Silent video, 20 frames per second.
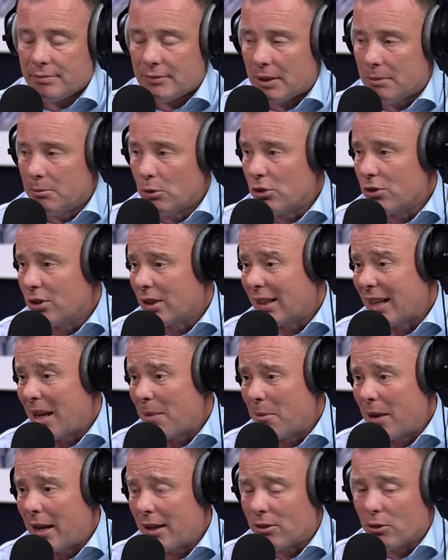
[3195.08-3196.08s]

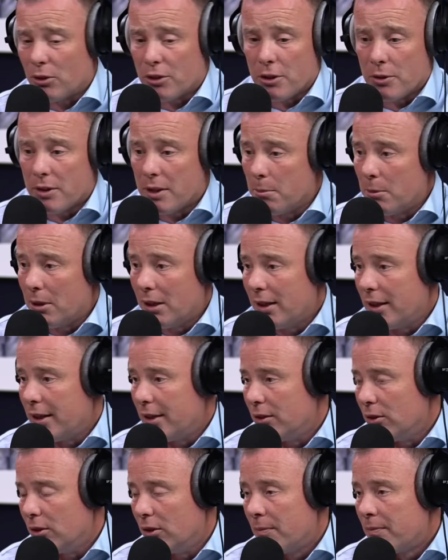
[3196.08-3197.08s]
Mönchengladbach or Union
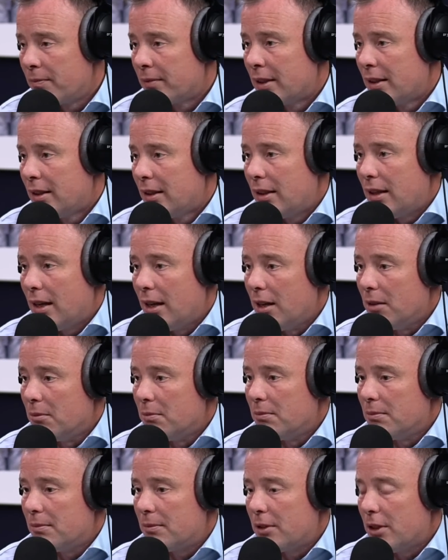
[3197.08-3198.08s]
Berlin, or
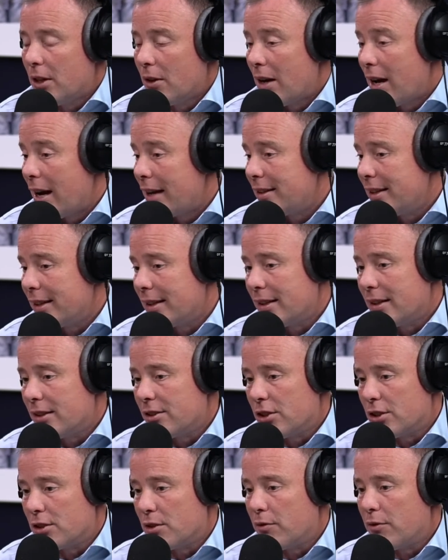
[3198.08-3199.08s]
I think it
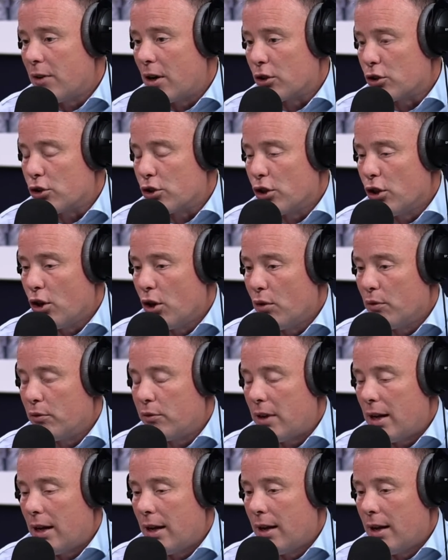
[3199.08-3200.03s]
is just a function of